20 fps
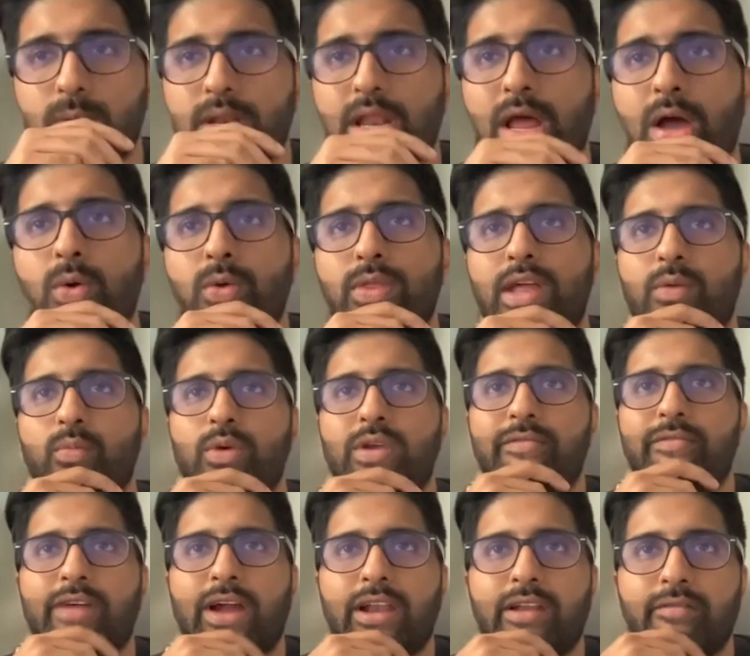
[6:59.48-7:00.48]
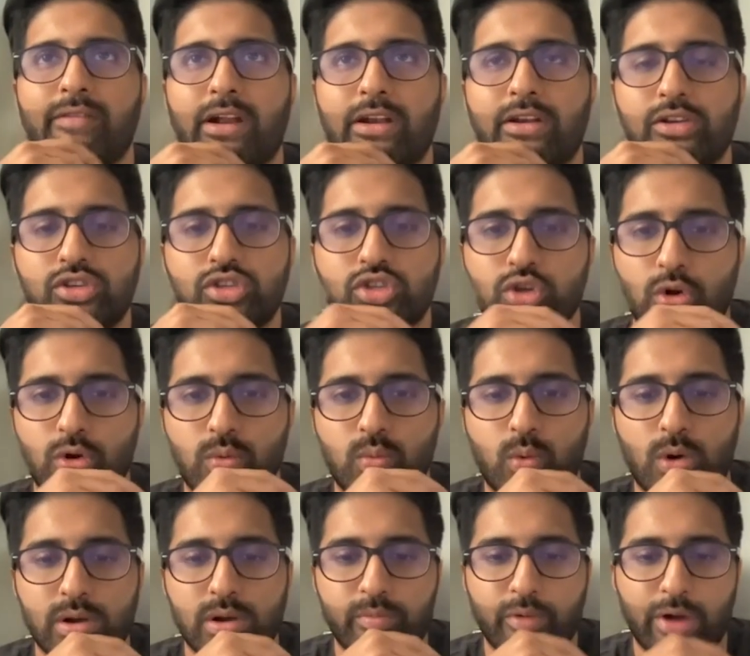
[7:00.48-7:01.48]
Now that we've kind of understood
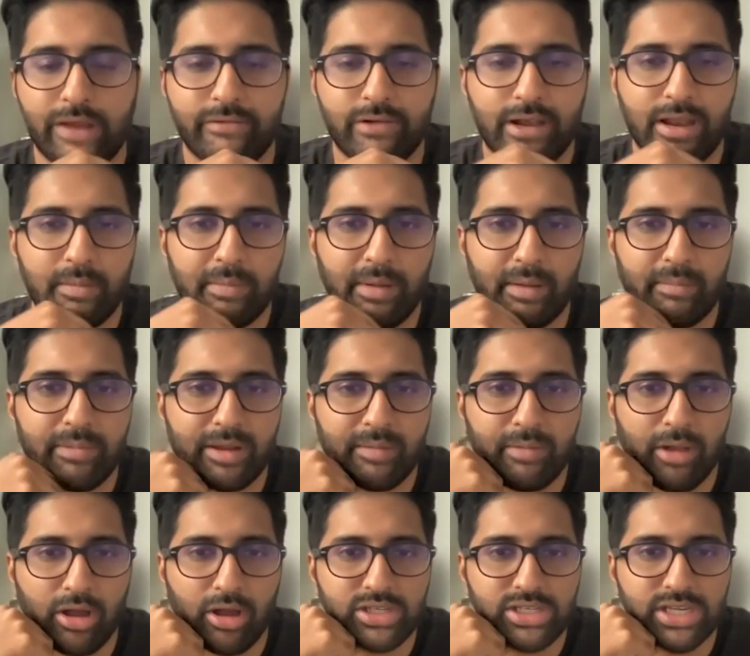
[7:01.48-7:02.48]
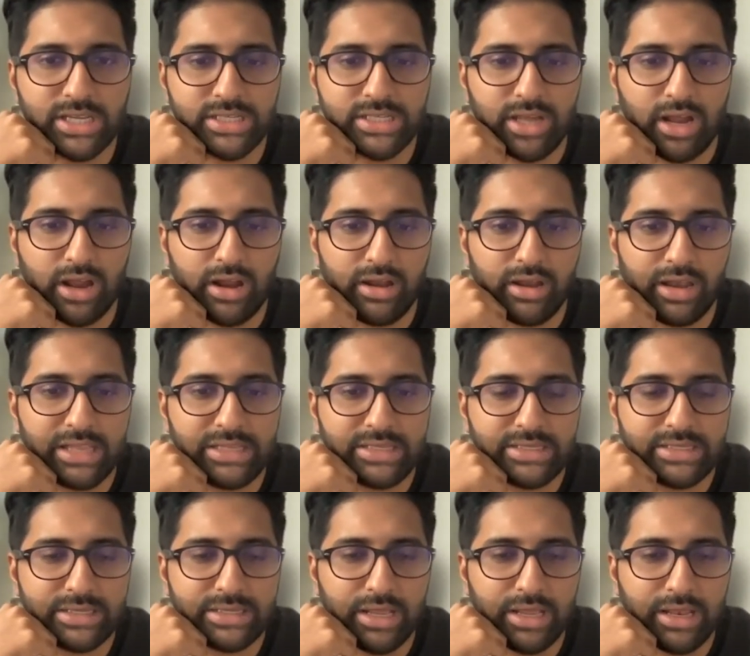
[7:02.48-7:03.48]
what private and public blockchains are,
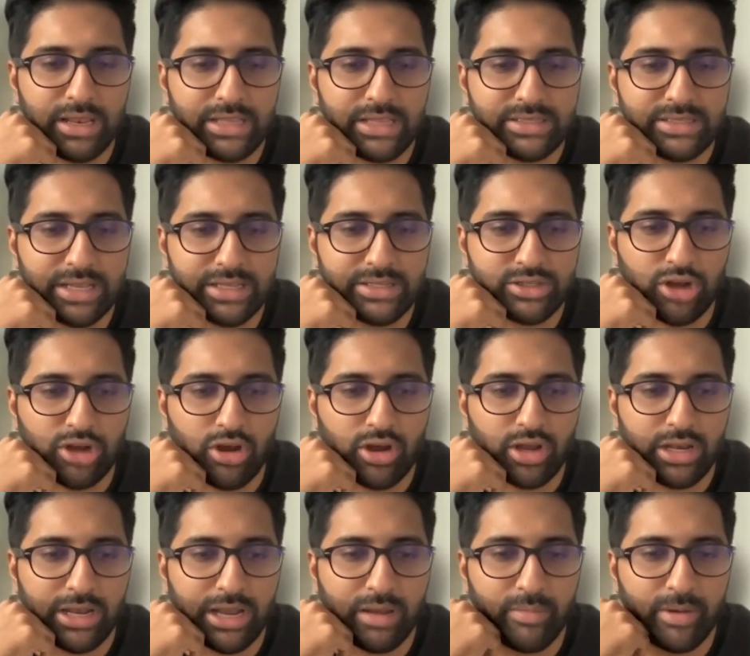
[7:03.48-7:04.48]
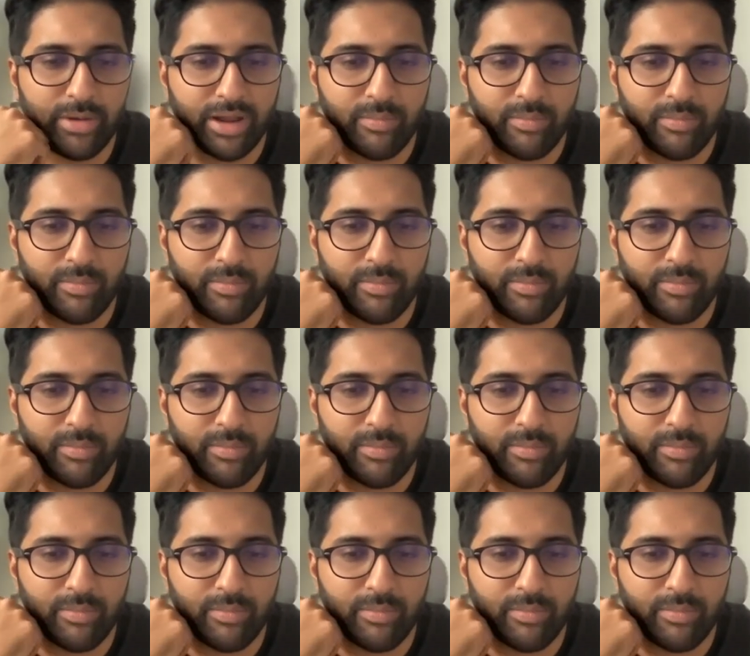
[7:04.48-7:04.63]
let's talk a little bit